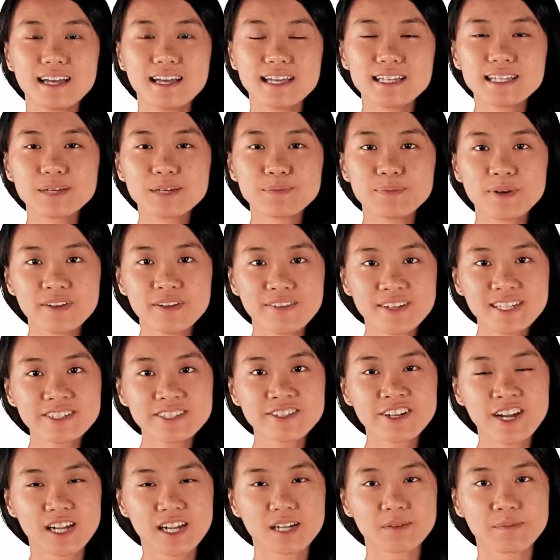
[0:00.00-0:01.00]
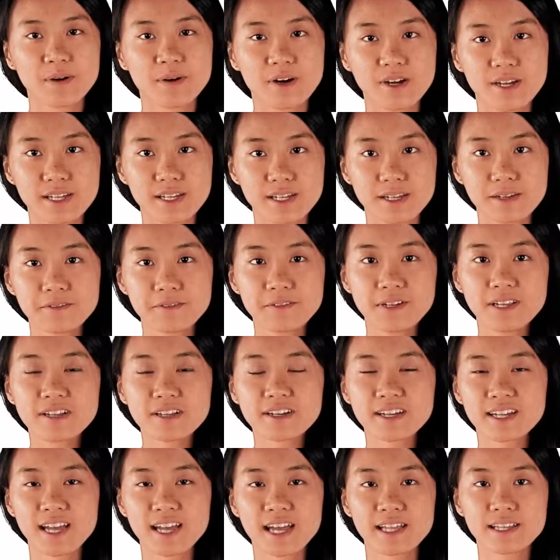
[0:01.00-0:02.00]
In the previous checkpoint, we
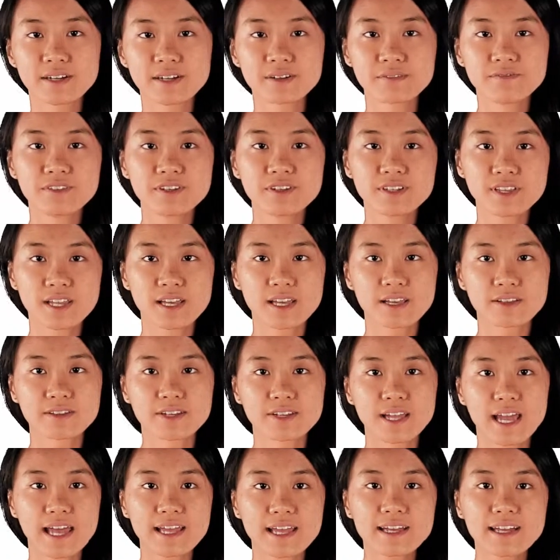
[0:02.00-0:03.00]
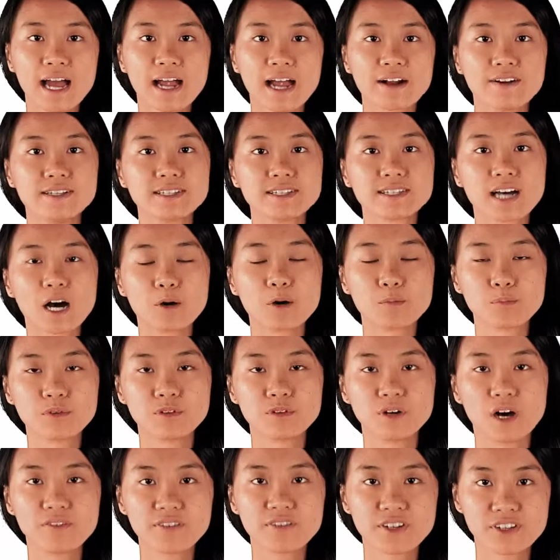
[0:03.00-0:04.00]
looked at the voltage and current
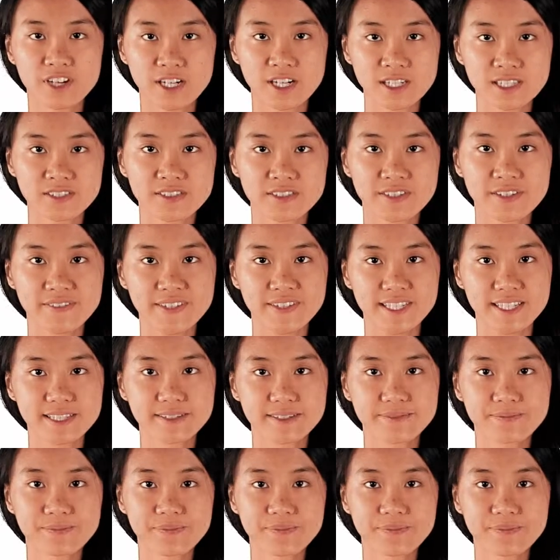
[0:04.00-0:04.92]
output of a transformer.